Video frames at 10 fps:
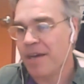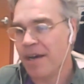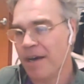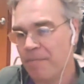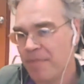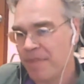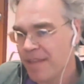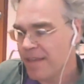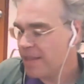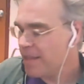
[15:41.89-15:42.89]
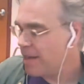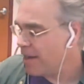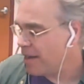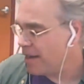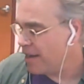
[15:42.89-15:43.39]
Um,
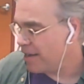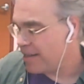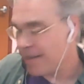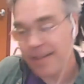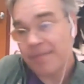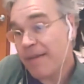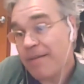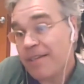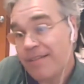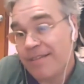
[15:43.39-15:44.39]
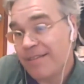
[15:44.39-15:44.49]
uh, he thinks maybe